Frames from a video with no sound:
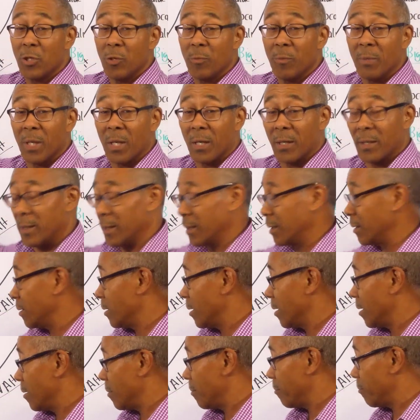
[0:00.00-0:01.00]
two million
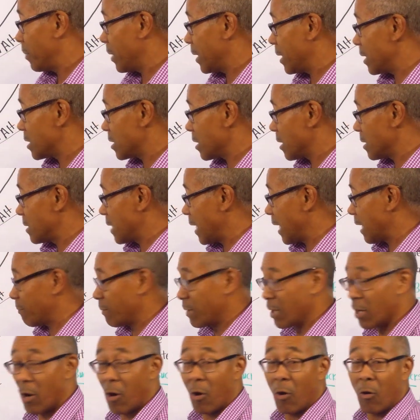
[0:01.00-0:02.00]
dollars, but it's going to
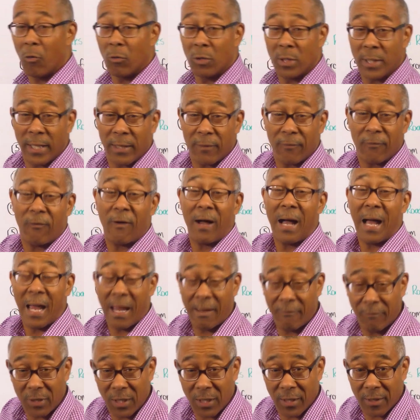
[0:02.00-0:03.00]
take me only
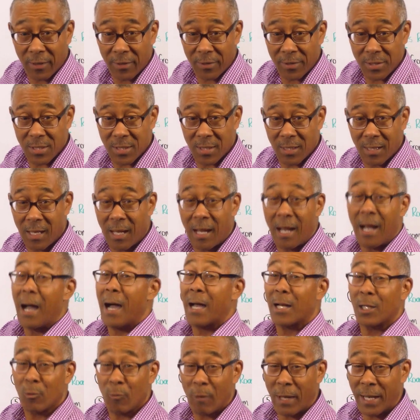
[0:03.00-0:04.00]
five years.
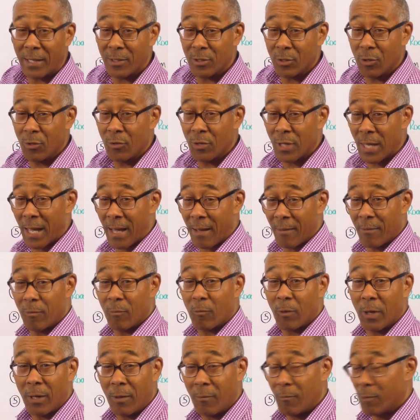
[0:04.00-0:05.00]
How do I do that?
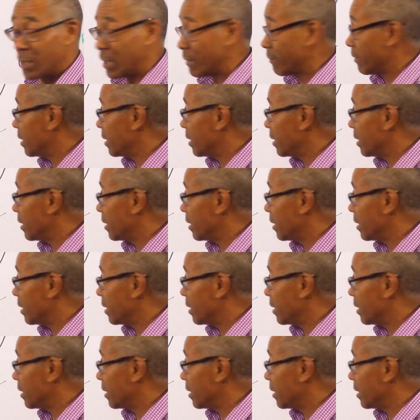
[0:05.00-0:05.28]
Well, what